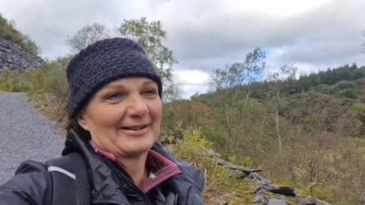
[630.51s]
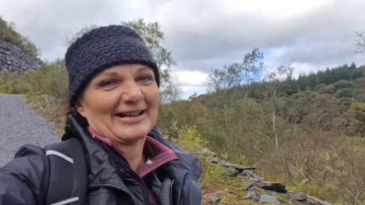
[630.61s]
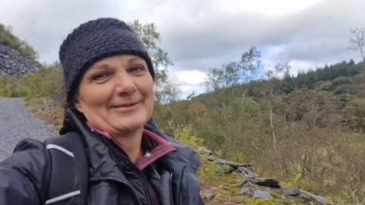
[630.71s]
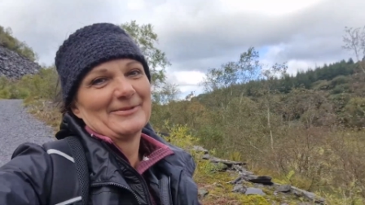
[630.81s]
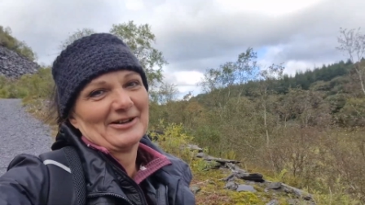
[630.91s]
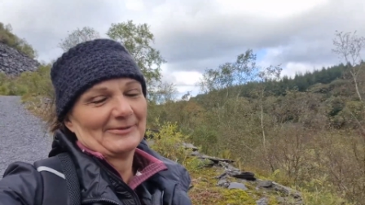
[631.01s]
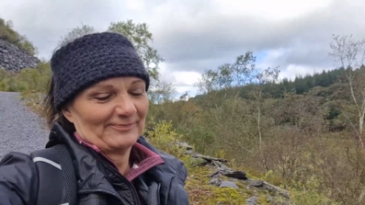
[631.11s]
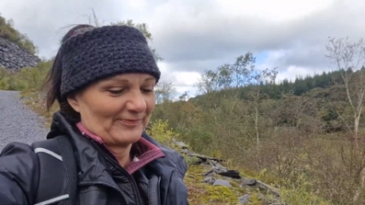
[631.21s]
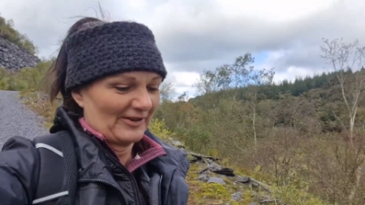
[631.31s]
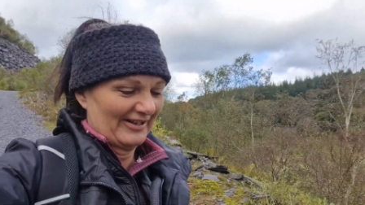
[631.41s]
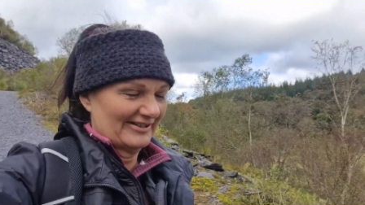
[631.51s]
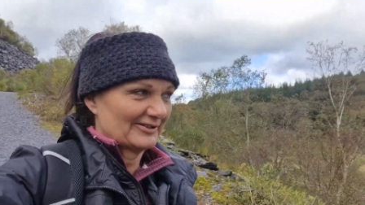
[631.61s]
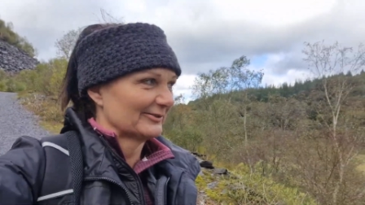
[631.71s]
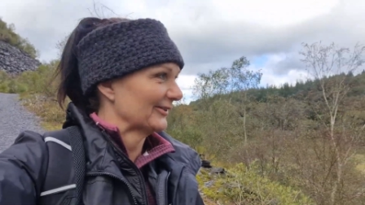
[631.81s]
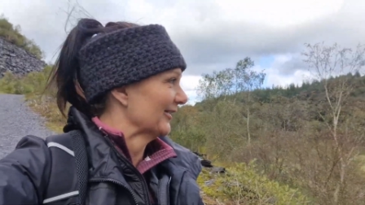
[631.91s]
And I'm not
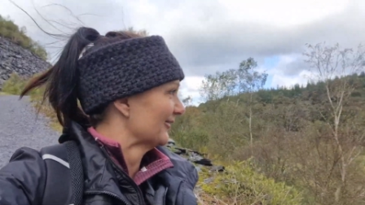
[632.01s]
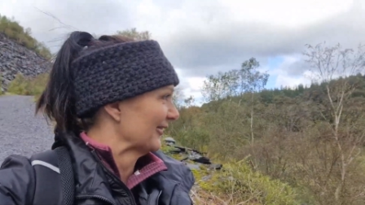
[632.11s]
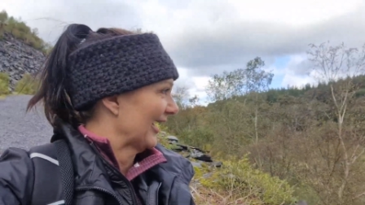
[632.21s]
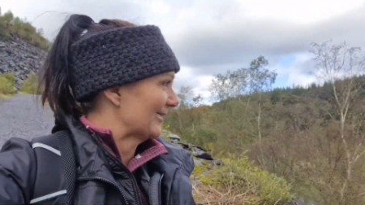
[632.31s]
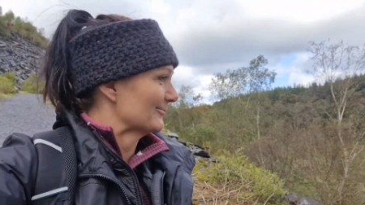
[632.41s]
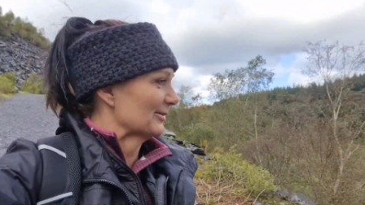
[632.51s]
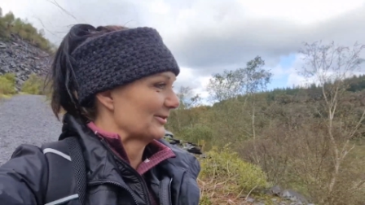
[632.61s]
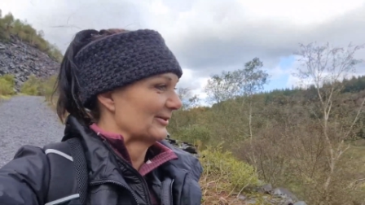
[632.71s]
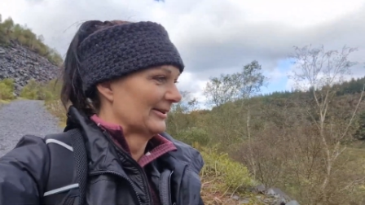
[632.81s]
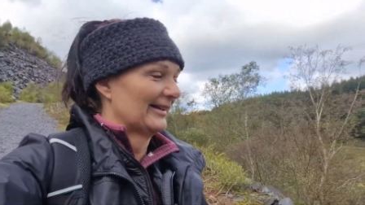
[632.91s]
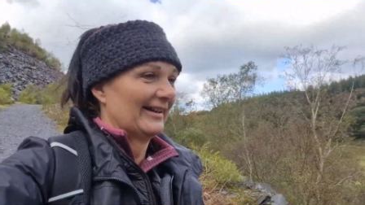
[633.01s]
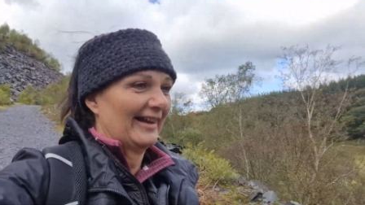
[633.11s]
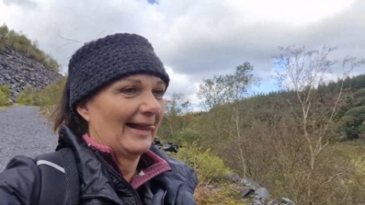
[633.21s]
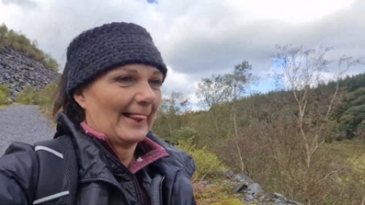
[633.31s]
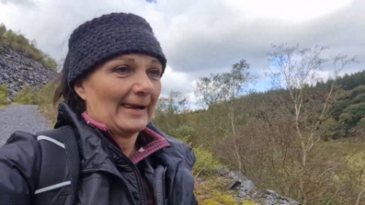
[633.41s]
into all of that, but
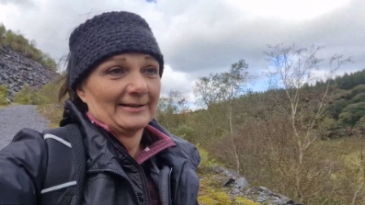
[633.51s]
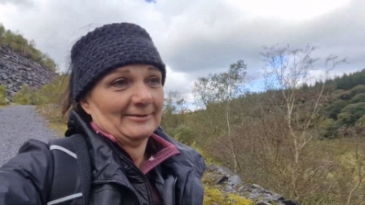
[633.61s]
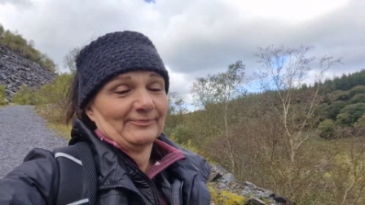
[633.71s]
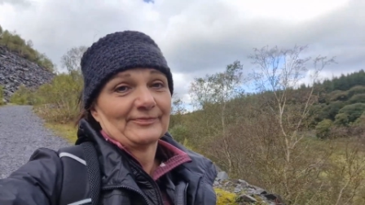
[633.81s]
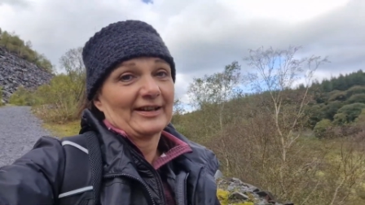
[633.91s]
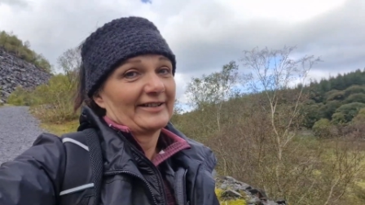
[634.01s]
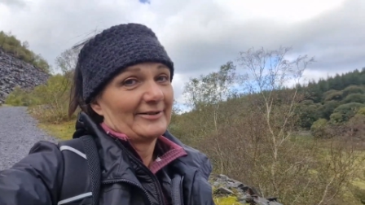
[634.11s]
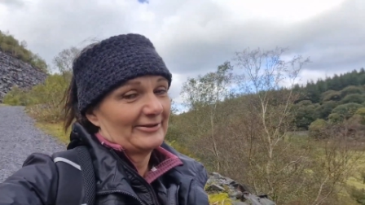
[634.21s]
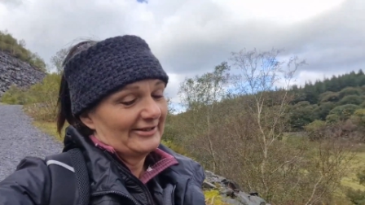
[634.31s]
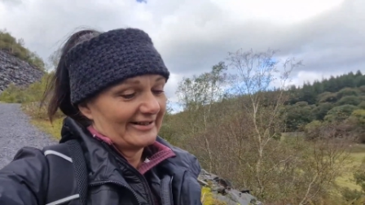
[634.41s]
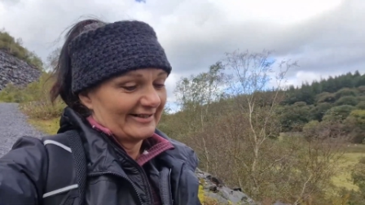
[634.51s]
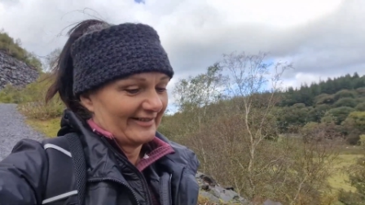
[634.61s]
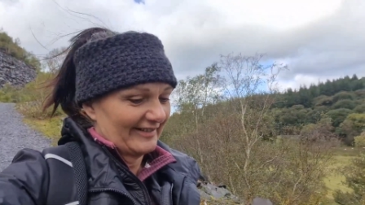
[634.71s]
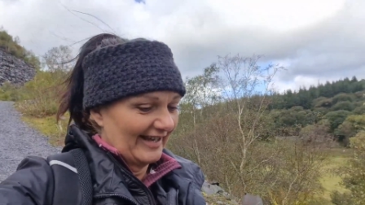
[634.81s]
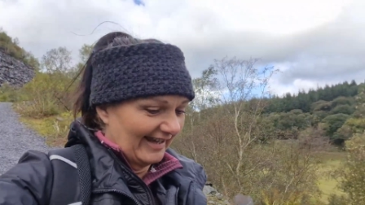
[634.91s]
it makes you wonder,
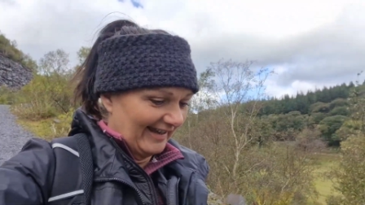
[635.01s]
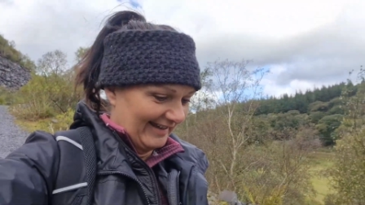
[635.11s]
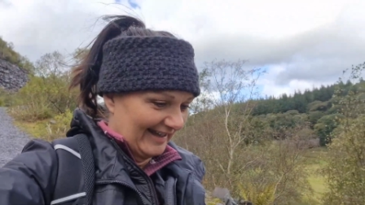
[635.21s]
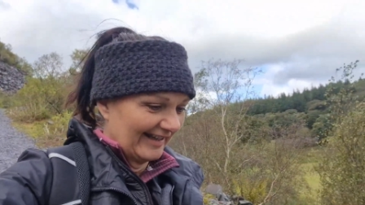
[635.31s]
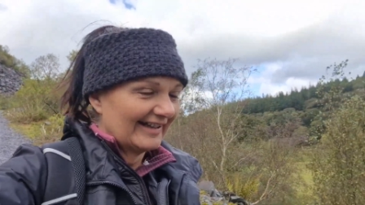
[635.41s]
doesn't it?